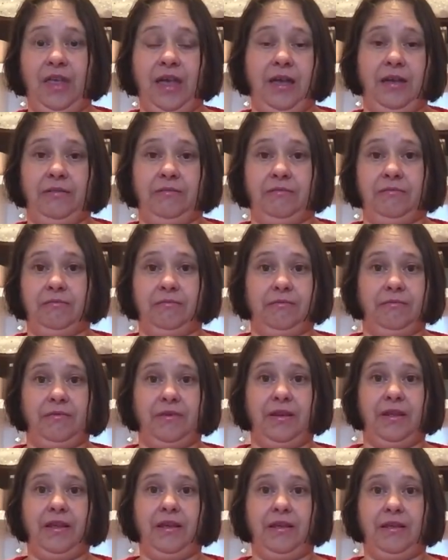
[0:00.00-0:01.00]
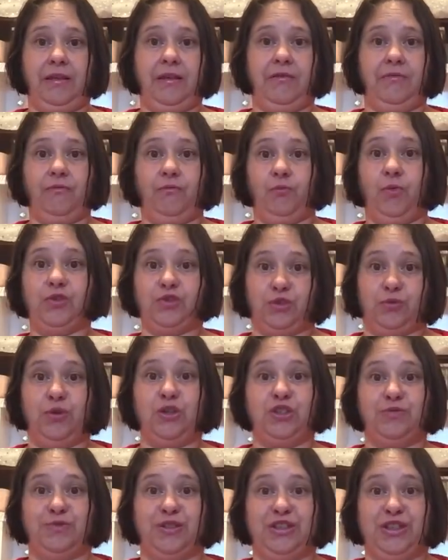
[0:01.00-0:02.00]
then once the
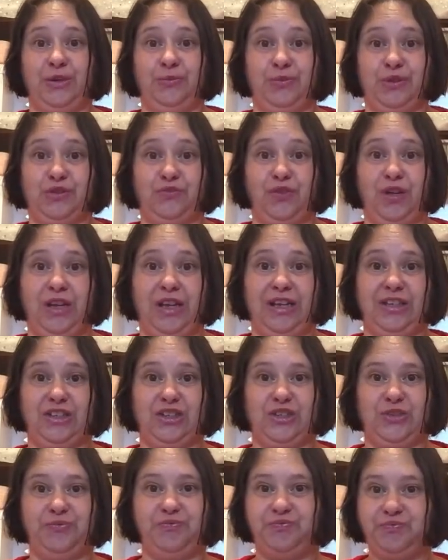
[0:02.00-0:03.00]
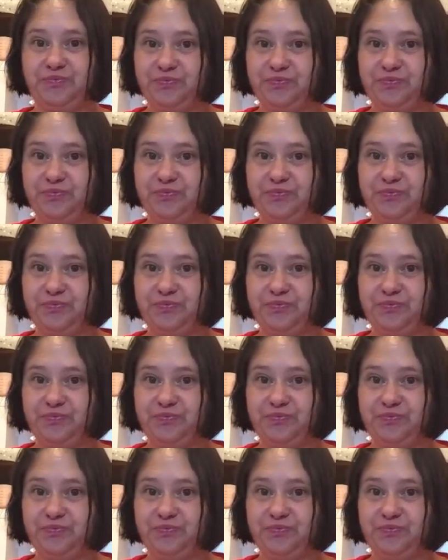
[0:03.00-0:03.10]
washing machine was finished,